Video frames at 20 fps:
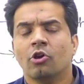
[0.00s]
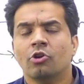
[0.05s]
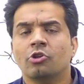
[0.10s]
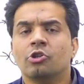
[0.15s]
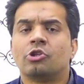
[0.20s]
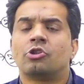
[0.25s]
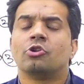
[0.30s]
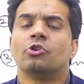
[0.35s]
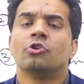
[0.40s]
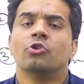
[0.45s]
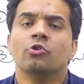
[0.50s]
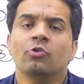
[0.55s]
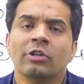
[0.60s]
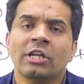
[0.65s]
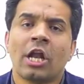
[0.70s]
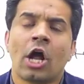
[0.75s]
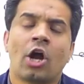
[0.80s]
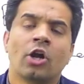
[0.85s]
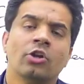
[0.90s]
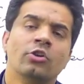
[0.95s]
you should do
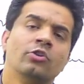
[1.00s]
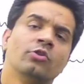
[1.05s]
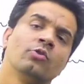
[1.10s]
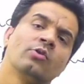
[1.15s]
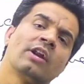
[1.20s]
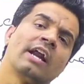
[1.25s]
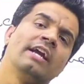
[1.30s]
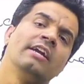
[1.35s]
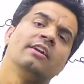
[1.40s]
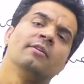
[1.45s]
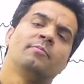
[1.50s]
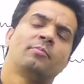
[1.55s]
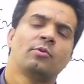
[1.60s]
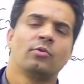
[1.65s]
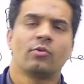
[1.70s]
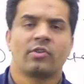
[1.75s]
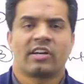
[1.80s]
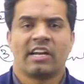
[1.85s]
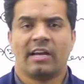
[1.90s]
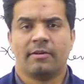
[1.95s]
in order to write a
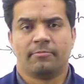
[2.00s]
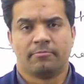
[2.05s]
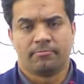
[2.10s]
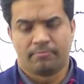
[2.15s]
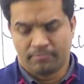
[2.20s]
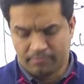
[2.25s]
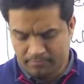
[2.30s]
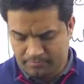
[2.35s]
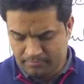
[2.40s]
program?